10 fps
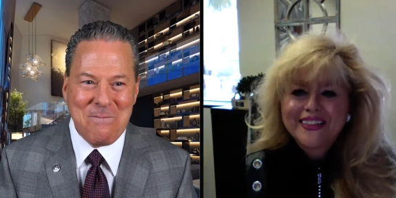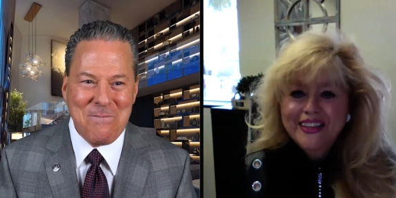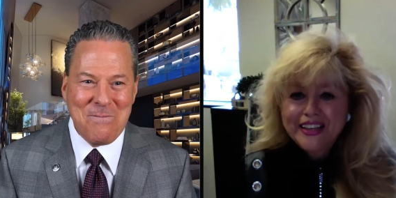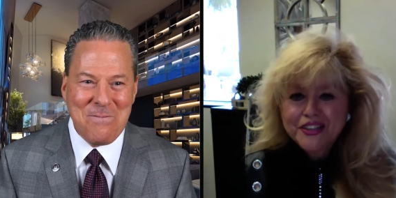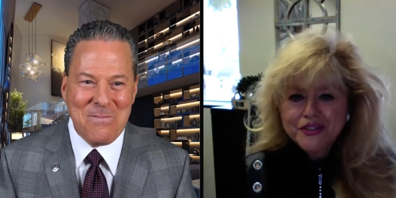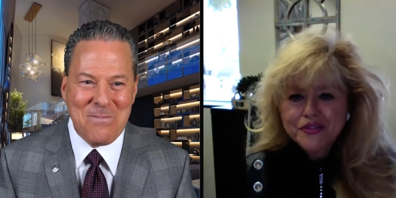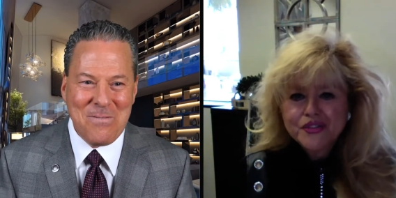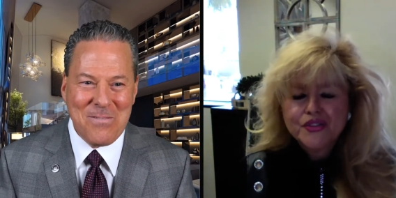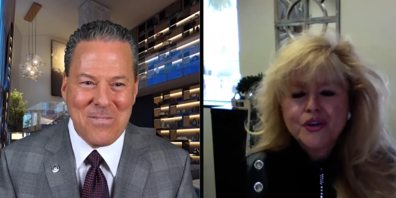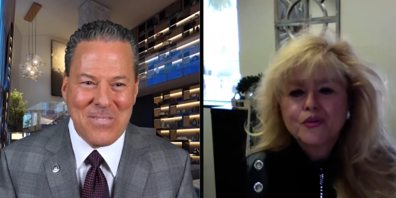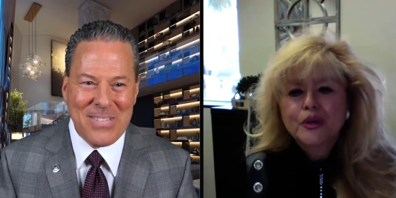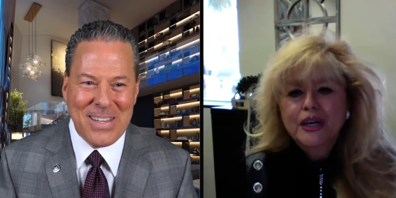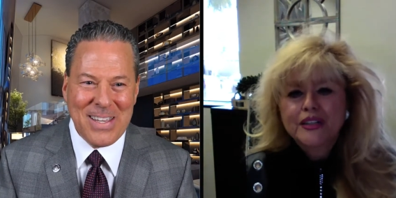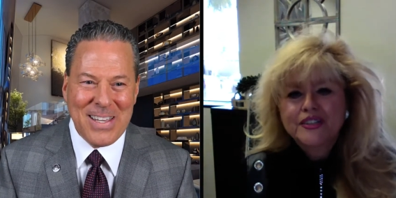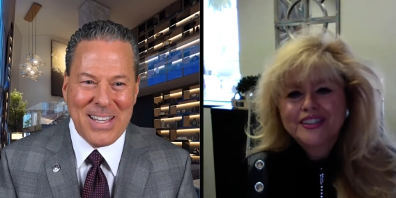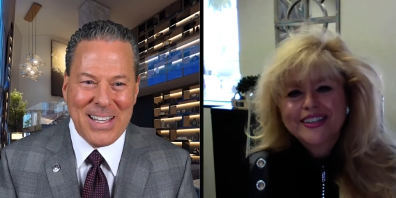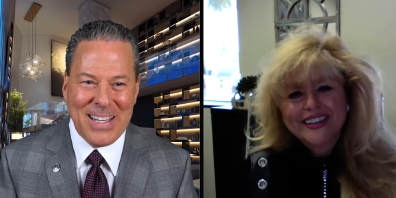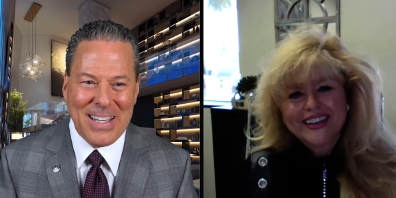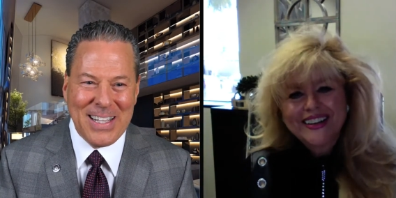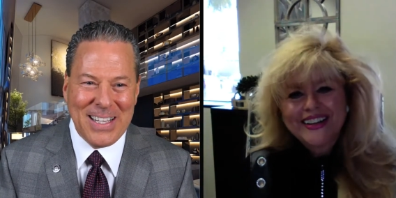Speaker 1: Thank you so much.
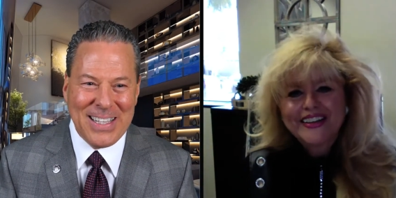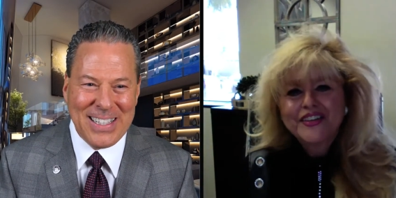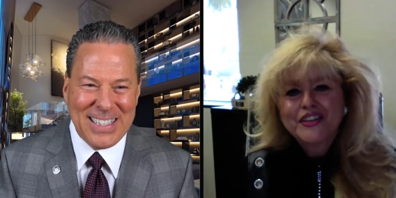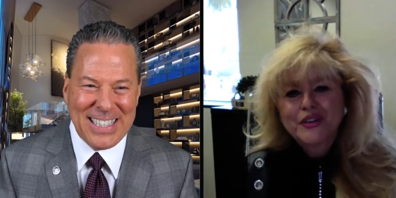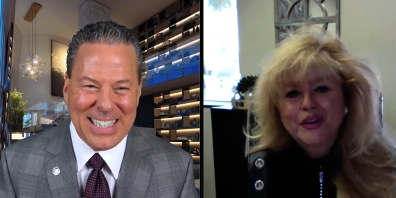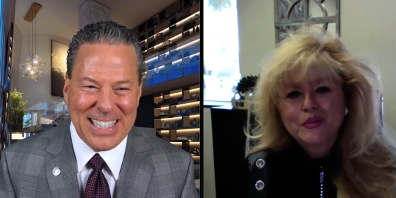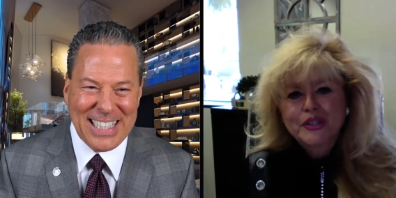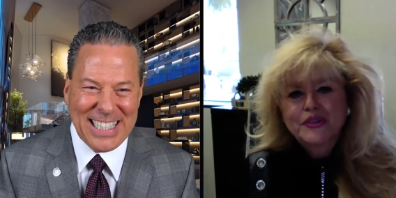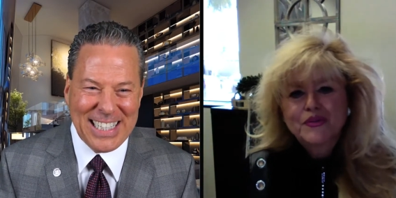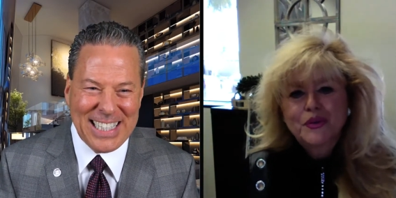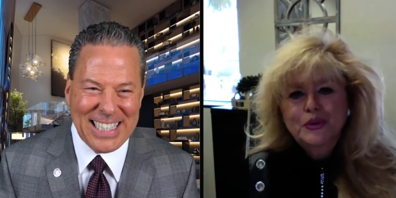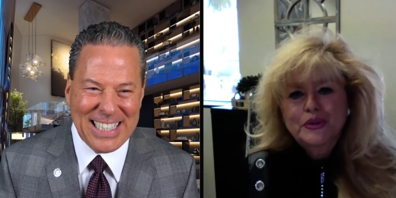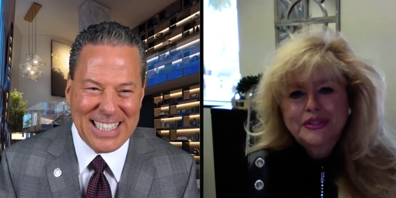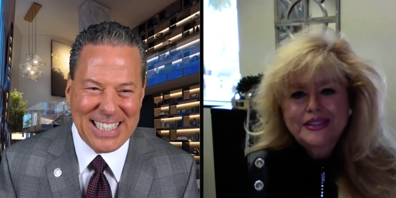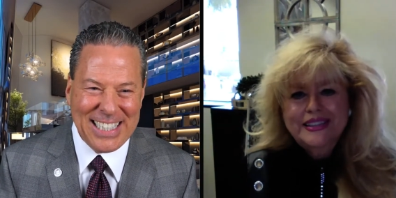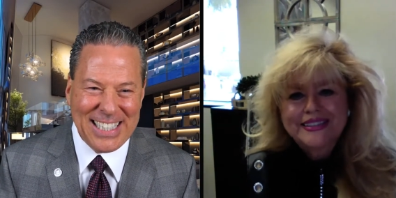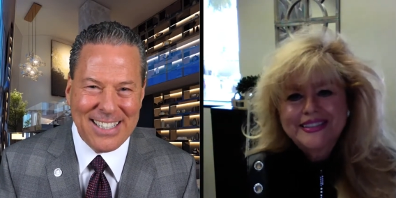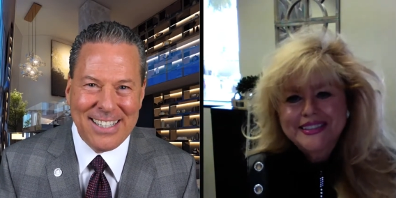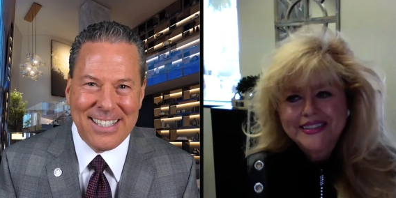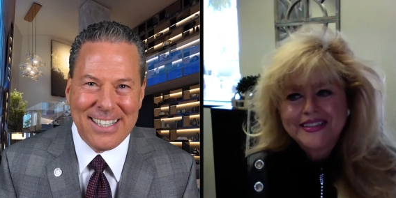Thank you. I'm looking forward to
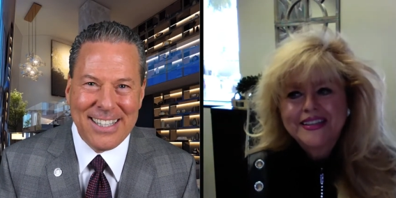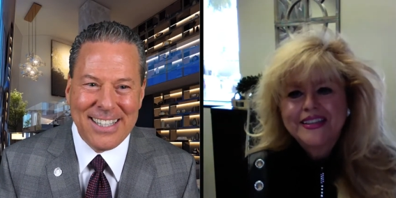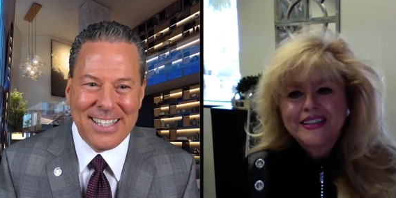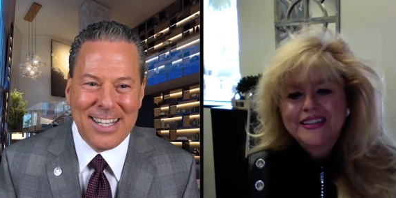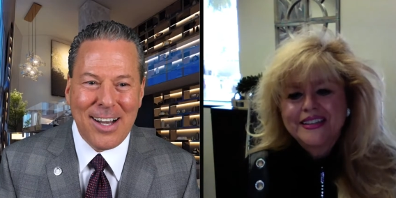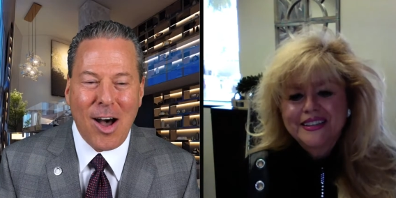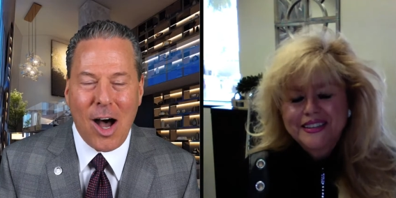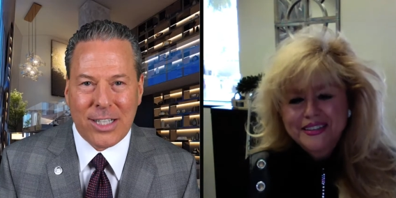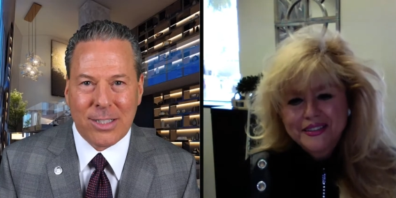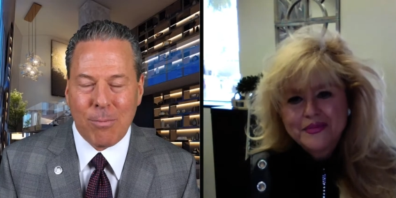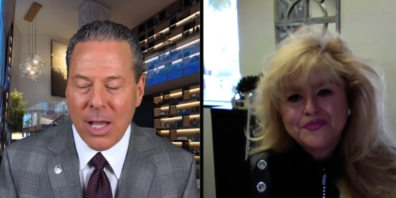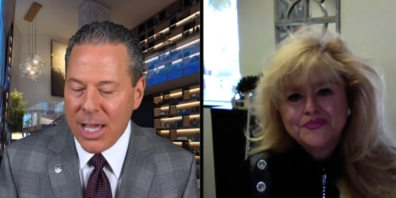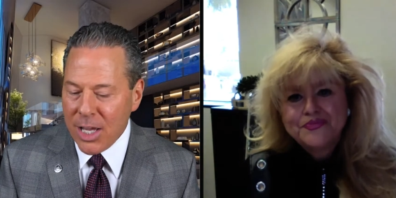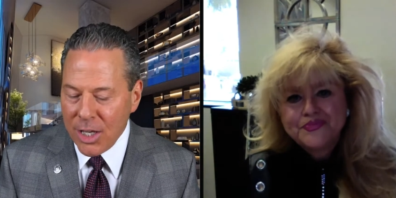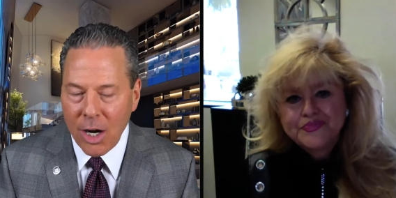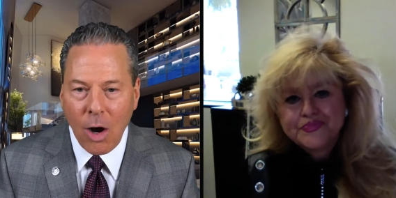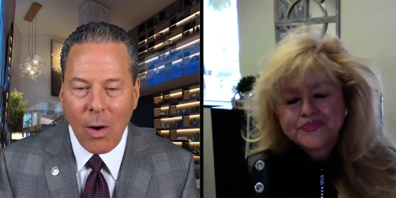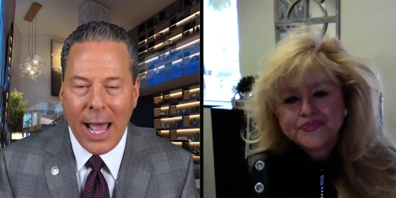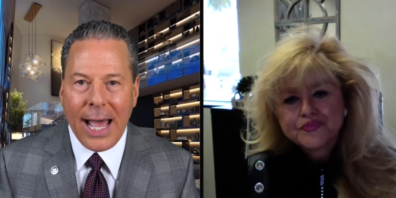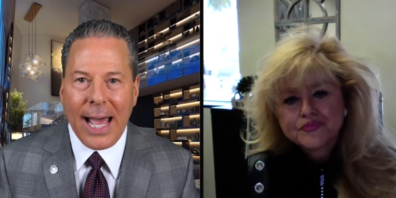this.
Speaker 2: Awesome. You
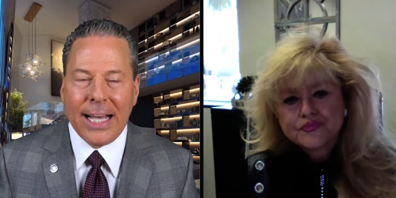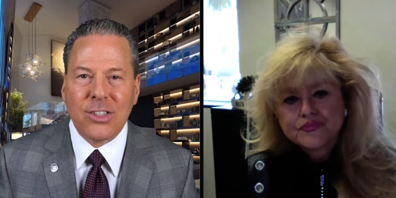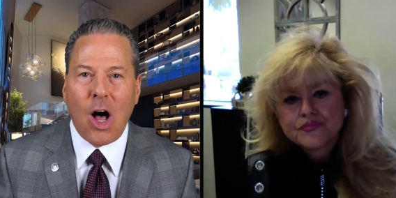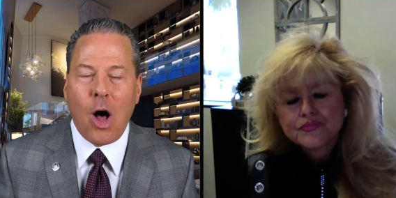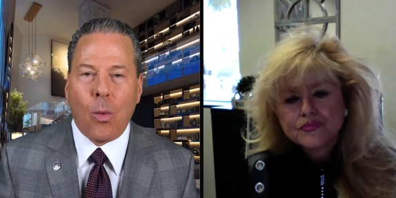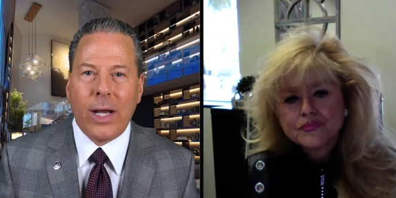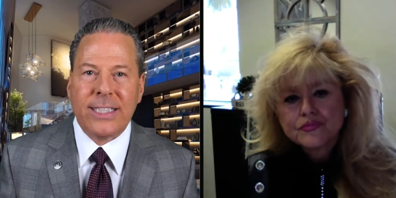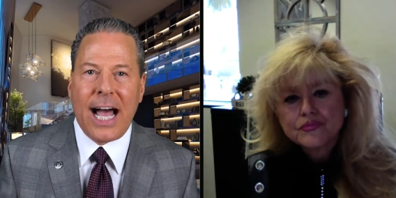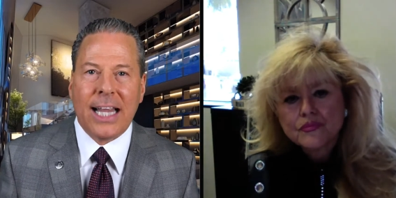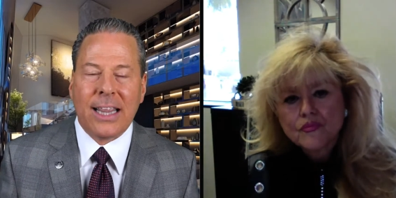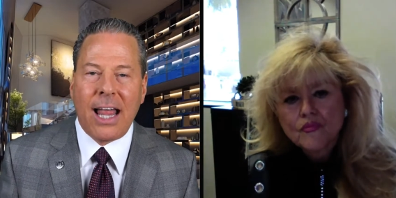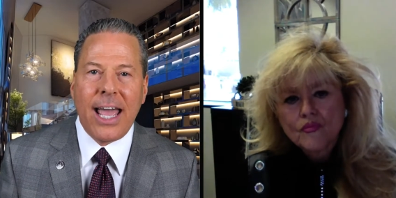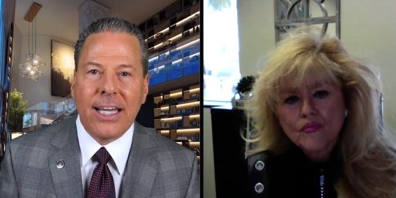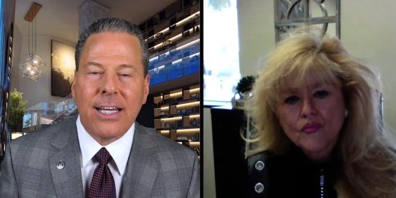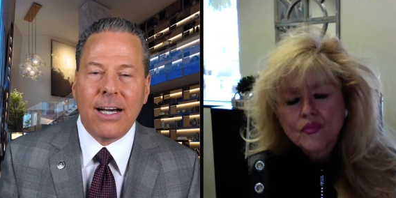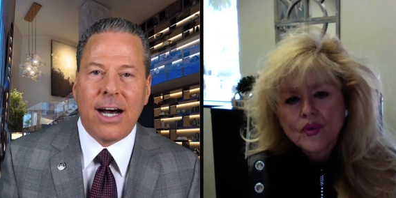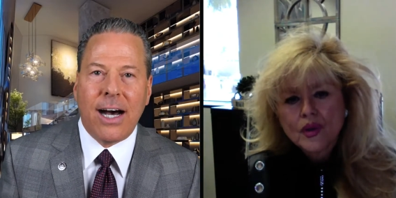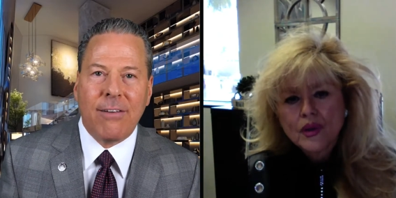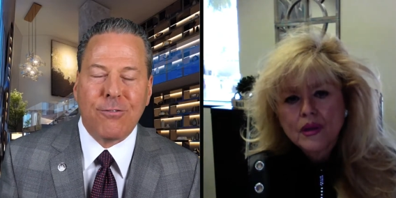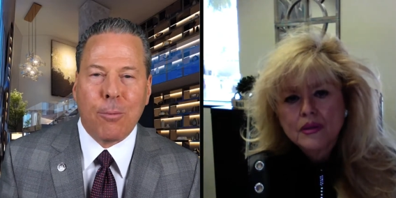know, as always, I like
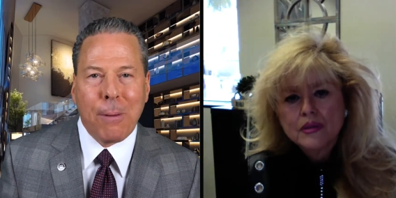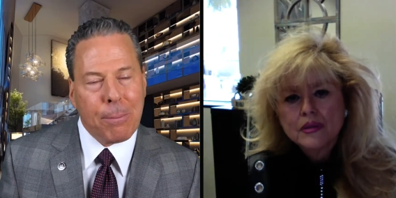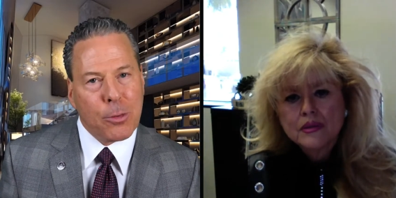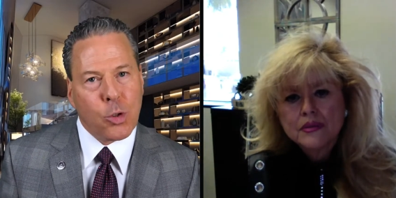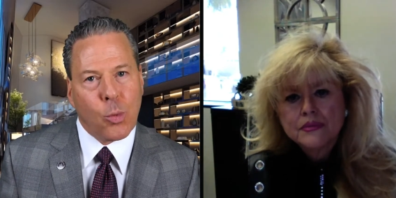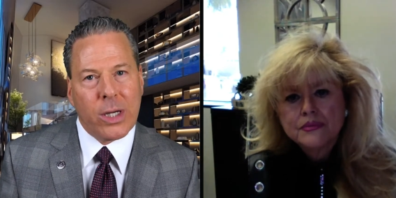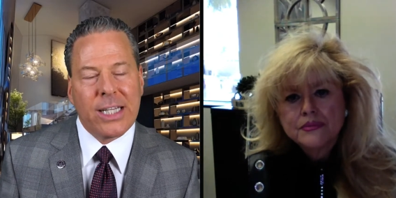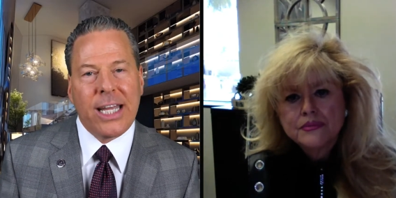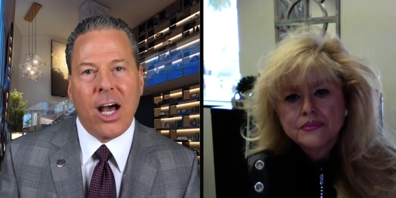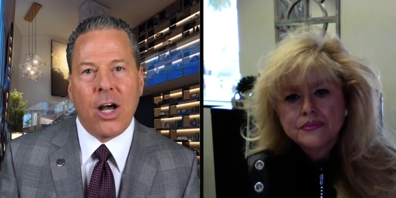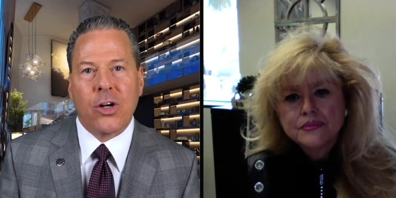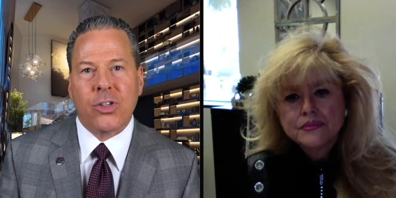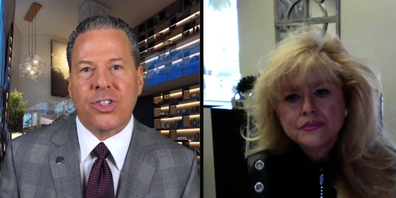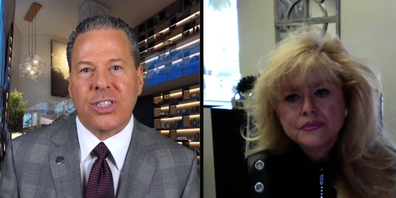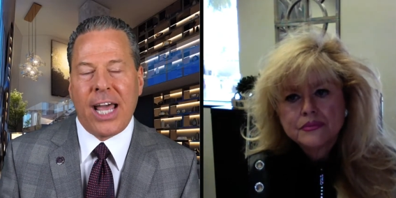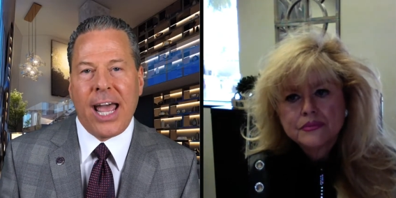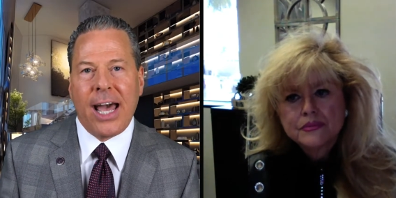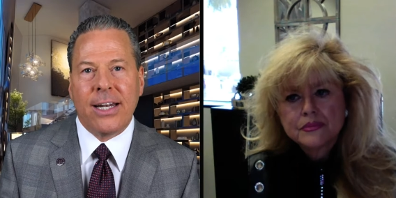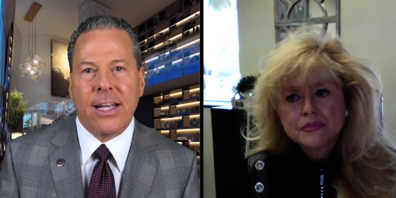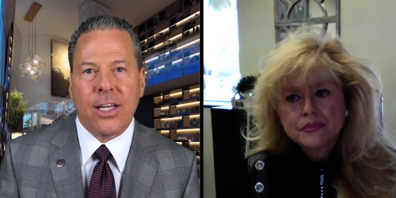uh, for people to really
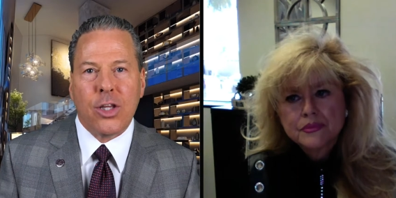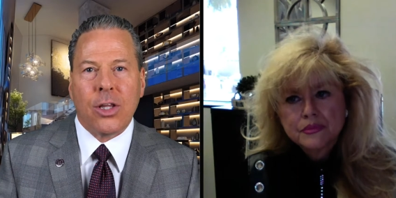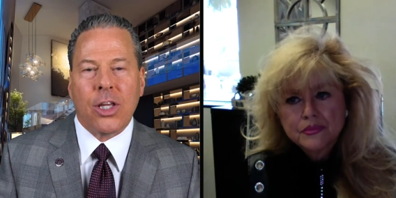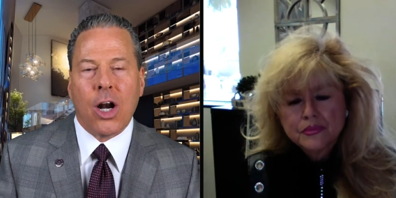understand, you